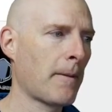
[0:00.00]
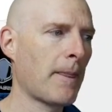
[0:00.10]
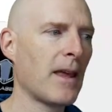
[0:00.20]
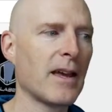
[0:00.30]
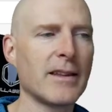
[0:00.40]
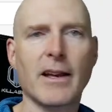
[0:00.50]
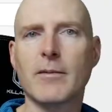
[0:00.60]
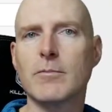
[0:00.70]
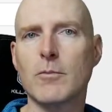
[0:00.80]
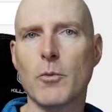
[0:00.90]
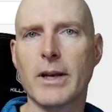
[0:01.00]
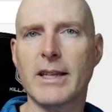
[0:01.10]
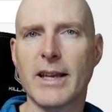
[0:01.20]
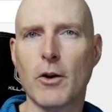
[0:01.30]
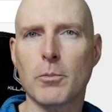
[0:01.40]
And then we get the
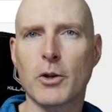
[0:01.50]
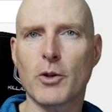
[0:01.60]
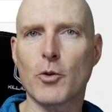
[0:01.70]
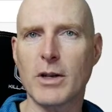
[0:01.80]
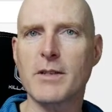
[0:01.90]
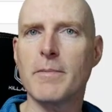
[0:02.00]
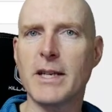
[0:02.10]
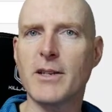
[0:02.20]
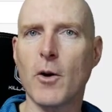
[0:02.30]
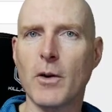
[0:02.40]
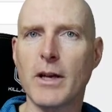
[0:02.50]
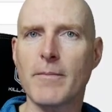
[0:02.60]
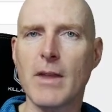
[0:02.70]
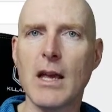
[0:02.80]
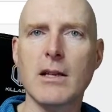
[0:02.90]
output Chris meet Tony.
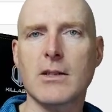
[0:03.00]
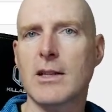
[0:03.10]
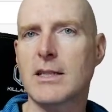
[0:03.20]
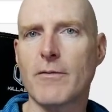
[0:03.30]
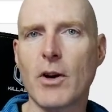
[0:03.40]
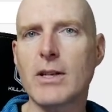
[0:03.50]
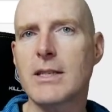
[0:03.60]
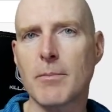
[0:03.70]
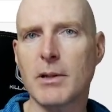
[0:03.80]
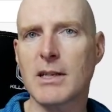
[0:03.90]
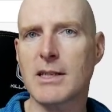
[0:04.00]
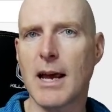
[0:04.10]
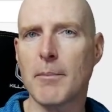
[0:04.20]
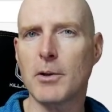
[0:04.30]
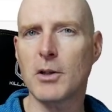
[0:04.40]
So that's a very simple
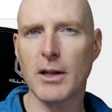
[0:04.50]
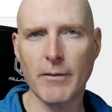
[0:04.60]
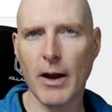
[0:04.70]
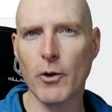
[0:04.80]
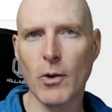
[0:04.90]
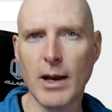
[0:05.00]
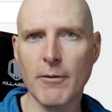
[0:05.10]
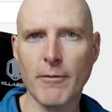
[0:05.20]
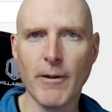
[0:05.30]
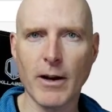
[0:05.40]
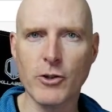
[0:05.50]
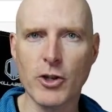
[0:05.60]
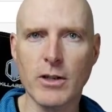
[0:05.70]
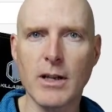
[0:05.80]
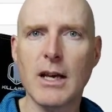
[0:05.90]
example of how you can have a function
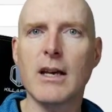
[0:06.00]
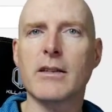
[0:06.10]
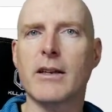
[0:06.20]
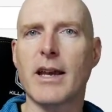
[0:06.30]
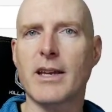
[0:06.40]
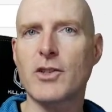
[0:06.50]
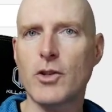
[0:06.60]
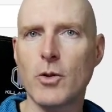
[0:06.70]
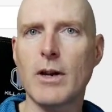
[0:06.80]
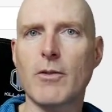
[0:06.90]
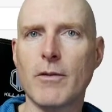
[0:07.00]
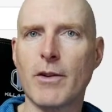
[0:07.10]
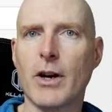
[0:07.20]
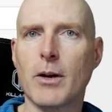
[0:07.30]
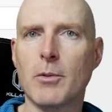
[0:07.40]
that takes two different
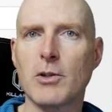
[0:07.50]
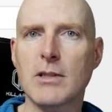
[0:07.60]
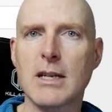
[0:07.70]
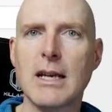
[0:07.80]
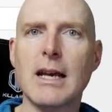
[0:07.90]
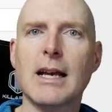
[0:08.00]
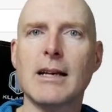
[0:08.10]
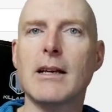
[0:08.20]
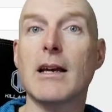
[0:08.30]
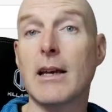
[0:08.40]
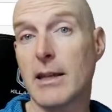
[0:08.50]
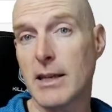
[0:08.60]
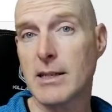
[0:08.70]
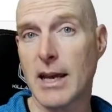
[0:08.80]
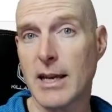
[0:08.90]
variables, in this
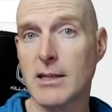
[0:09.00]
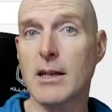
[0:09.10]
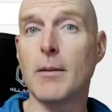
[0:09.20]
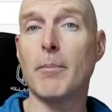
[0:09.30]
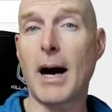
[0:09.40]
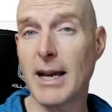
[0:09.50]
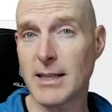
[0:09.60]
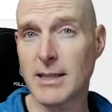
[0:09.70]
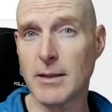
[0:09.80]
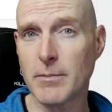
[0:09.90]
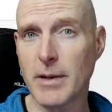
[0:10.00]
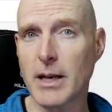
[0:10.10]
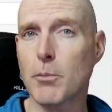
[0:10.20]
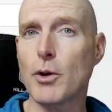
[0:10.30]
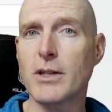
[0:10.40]
case combines them in a
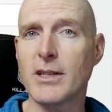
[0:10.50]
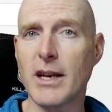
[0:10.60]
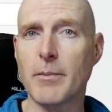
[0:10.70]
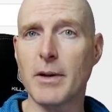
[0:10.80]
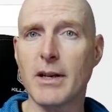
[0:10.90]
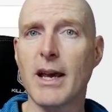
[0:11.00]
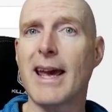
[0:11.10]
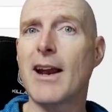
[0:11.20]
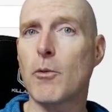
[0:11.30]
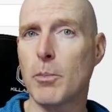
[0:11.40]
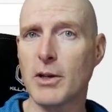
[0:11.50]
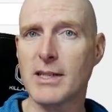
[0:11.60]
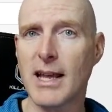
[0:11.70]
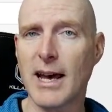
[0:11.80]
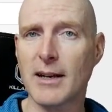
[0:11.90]
print statement and outputs that.